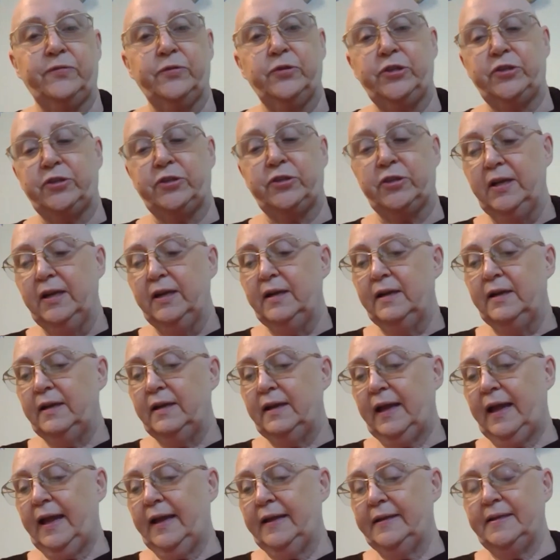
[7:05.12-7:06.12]
foot.
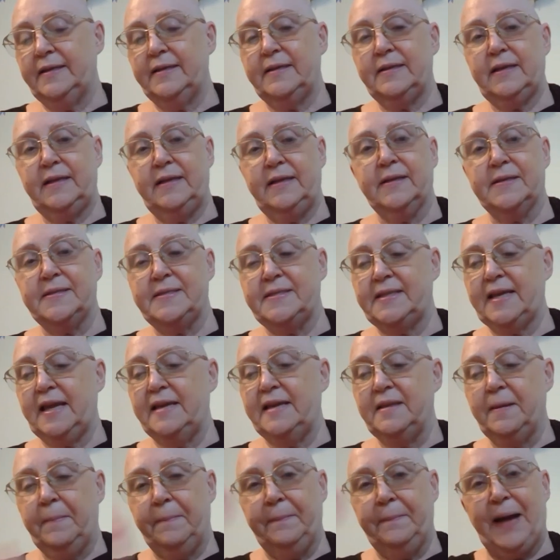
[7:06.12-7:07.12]
And he'll say
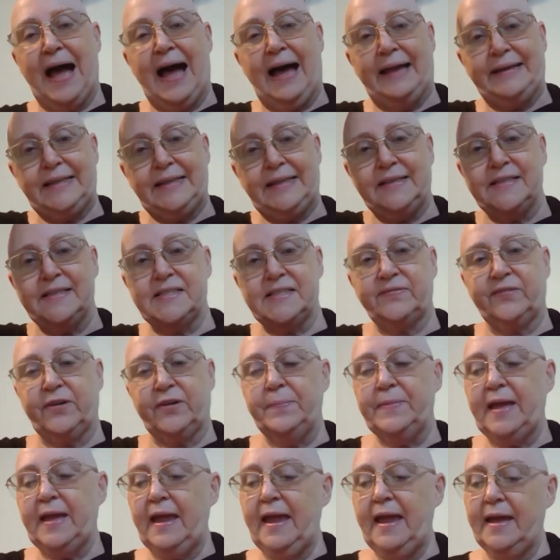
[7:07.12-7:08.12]
the body is
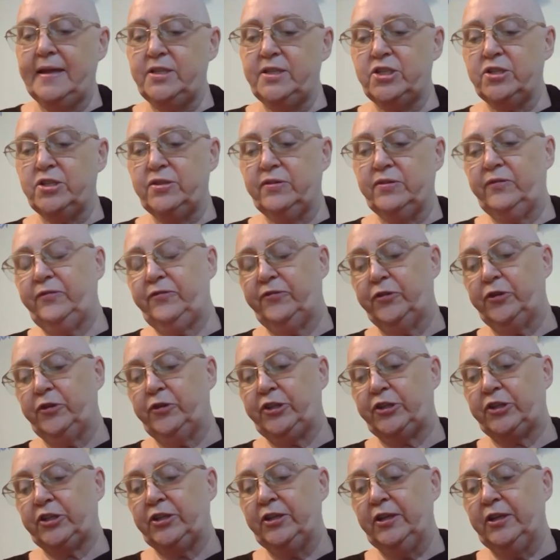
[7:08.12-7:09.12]
from the head to the
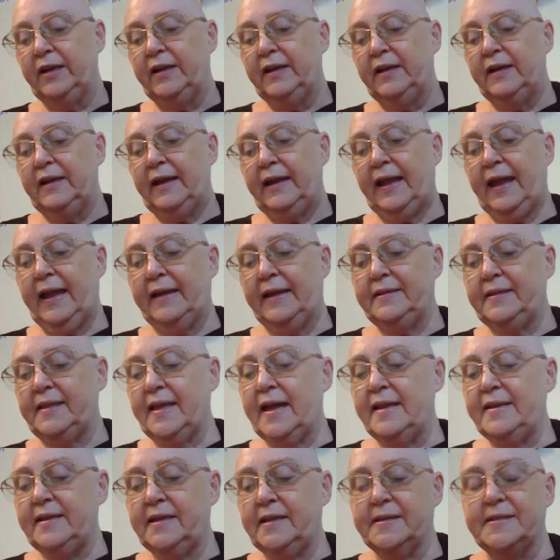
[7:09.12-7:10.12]
foot. And
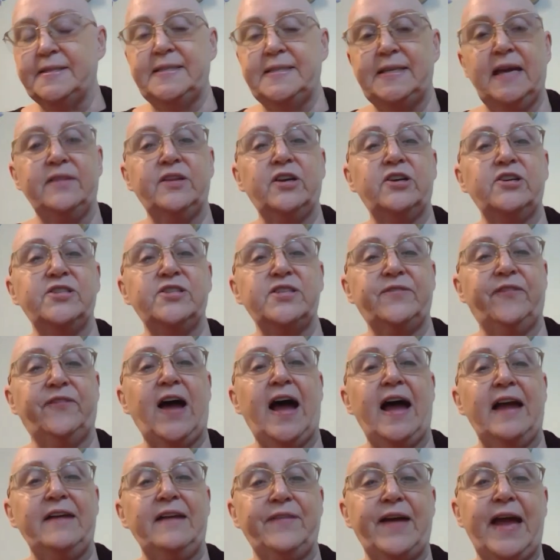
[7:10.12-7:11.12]
then he'll say there's
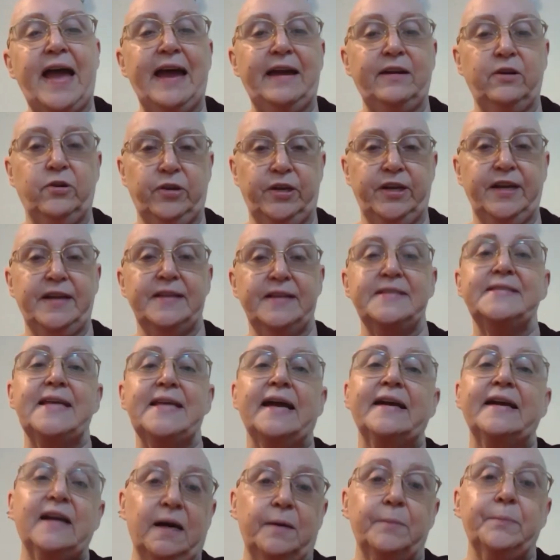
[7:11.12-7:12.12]
five aggregates
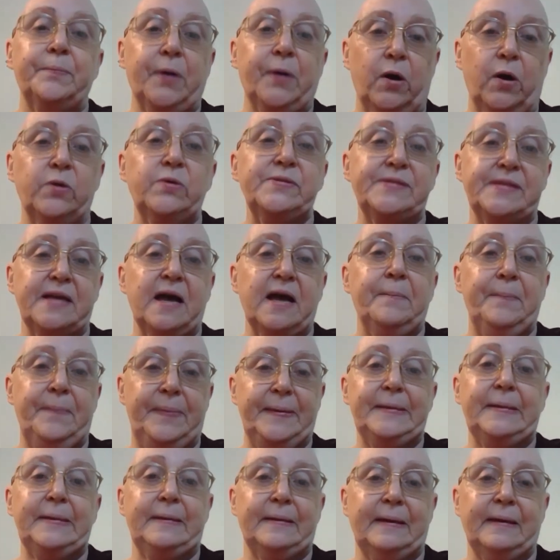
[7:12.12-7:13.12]
that compose a
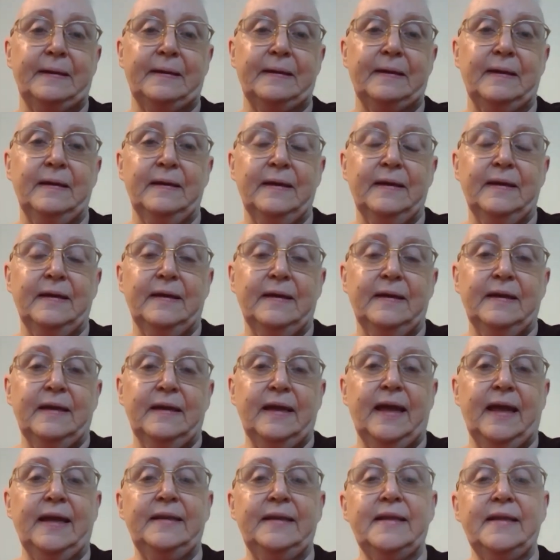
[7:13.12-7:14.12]
being.
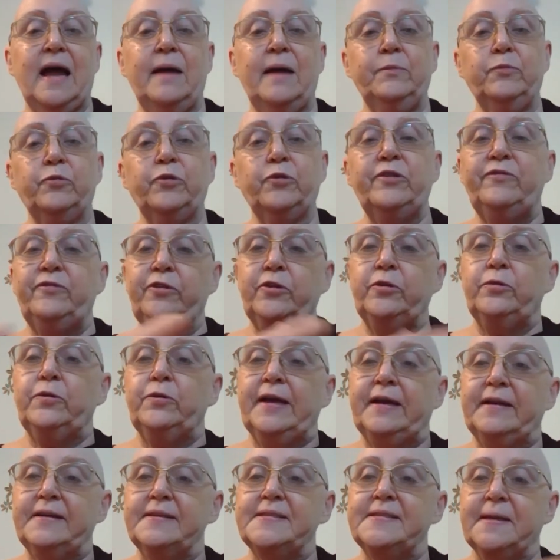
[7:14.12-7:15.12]
And I'm
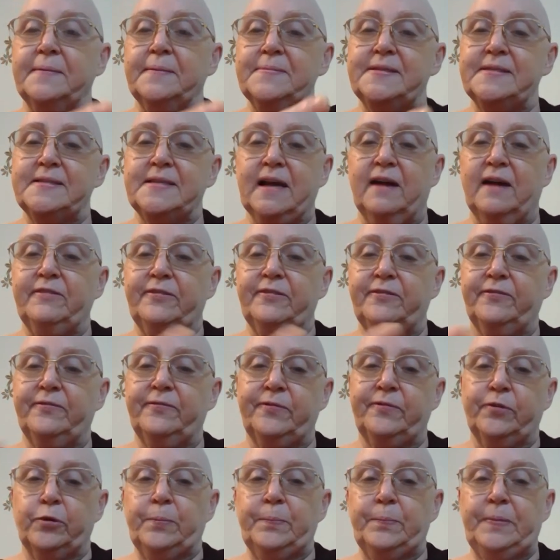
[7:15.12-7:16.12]
reviewing some stuff
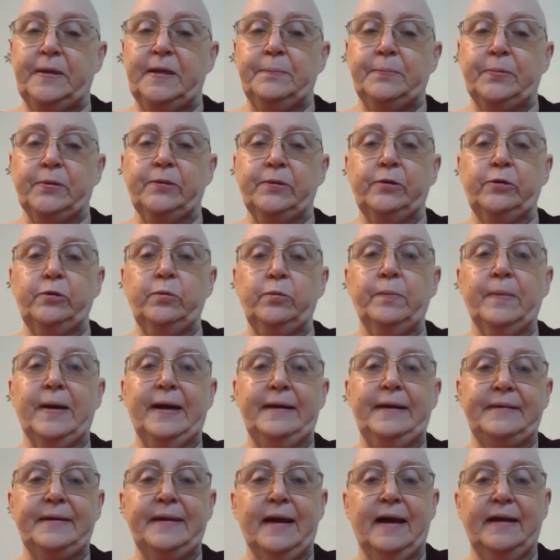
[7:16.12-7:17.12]
for people who
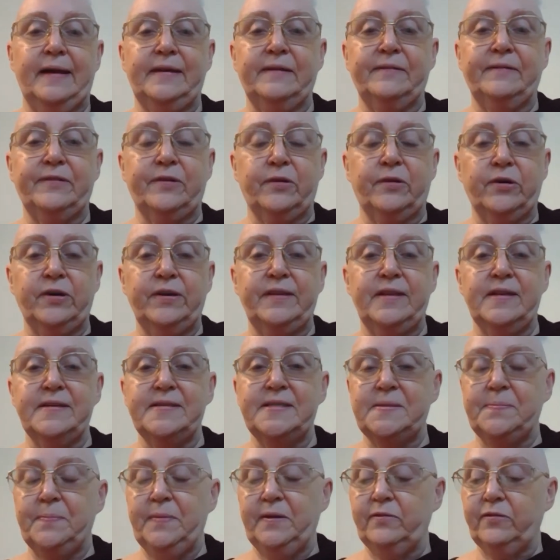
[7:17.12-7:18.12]
might not have heard
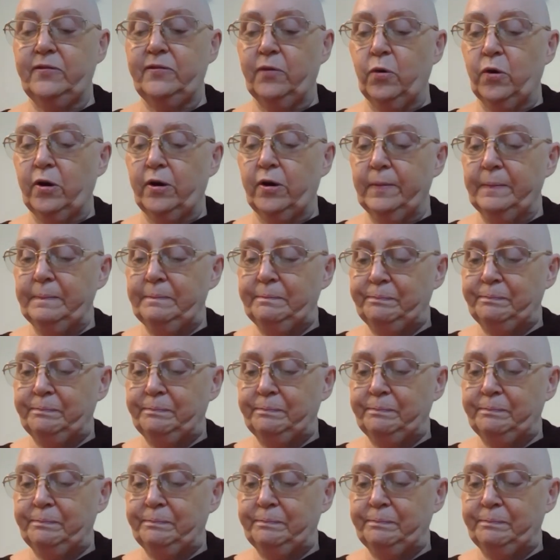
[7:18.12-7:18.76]
this before.